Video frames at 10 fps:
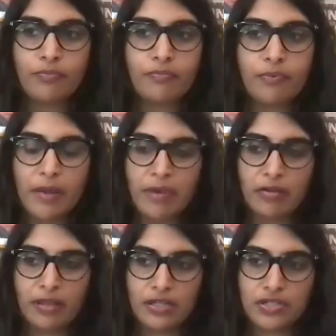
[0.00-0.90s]

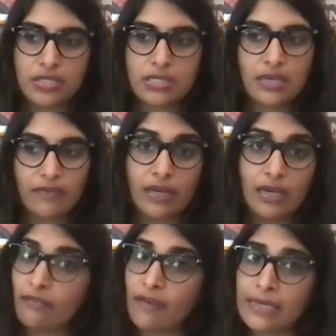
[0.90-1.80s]
primarily just giving
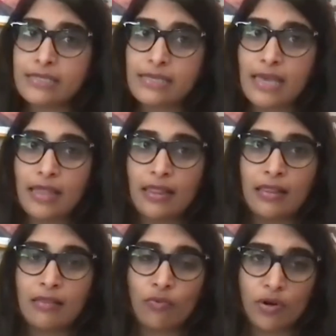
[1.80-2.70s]
advice
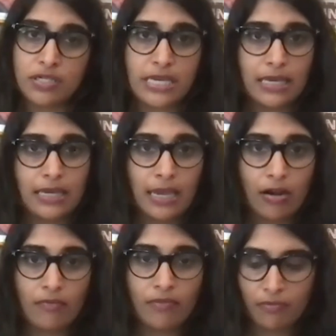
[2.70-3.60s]
and we're taking
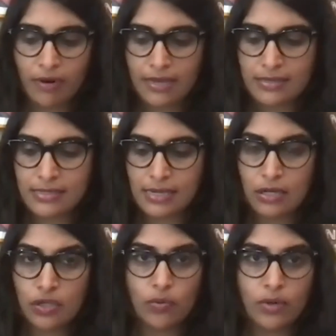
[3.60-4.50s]
care of the rest.
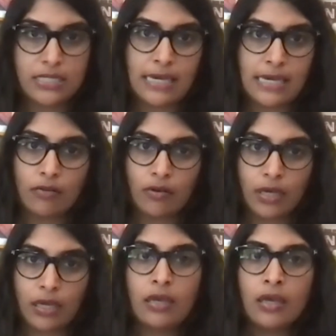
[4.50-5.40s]
And you want to take a look
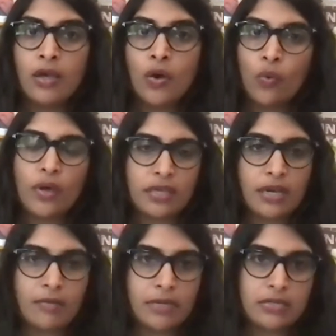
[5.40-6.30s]
at what the
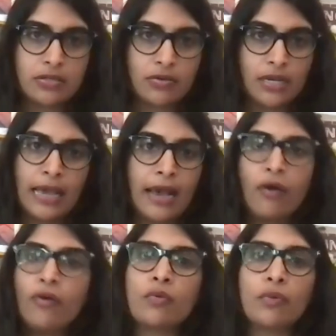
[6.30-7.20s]
company is doing
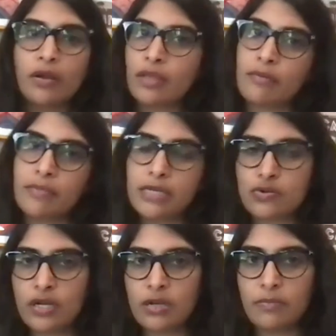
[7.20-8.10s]
now and where the company is
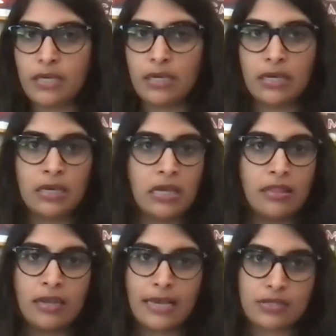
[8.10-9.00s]
going to be in
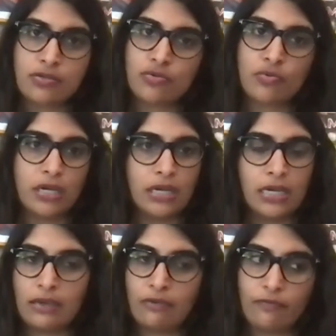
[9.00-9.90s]
the next
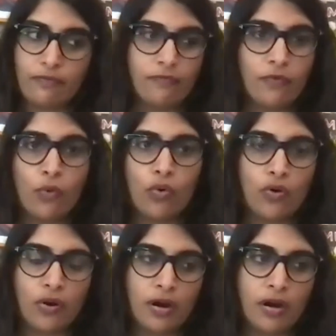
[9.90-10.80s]
3,
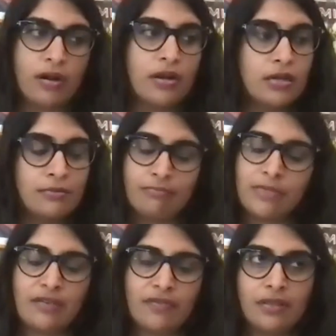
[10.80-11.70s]
4,
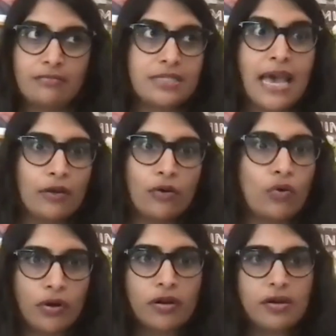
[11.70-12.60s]
even 10
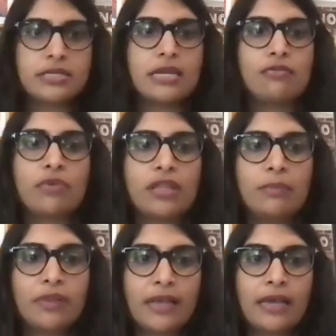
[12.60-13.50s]
quarters, and really
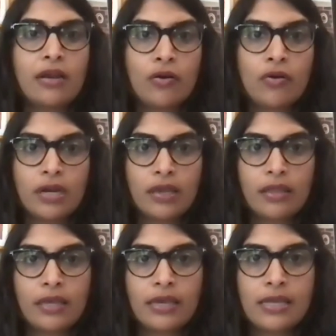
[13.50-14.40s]
plan
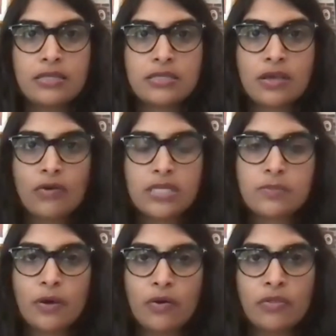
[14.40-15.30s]
accordingly. And so it's
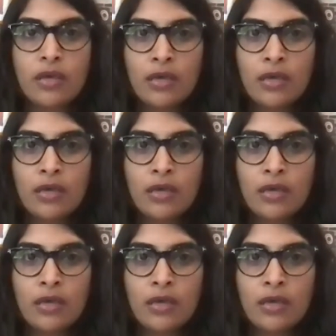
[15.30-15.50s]
both